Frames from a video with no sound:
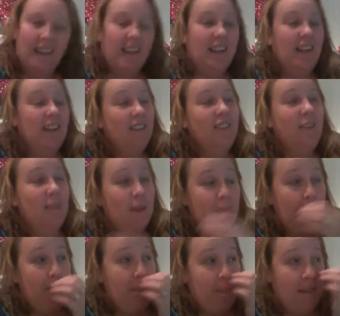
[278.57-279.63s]
gonna do my
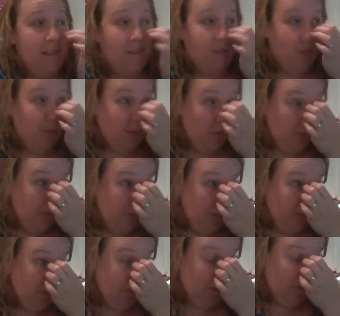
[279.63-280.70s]
paper piece and
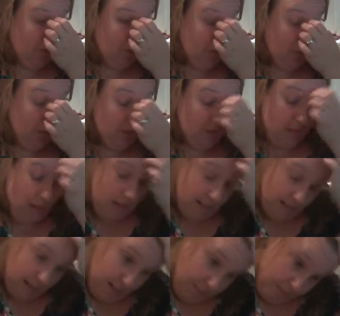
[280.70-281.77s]
Christmas quilt,
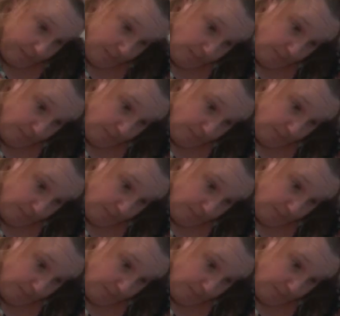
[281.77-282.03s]
and and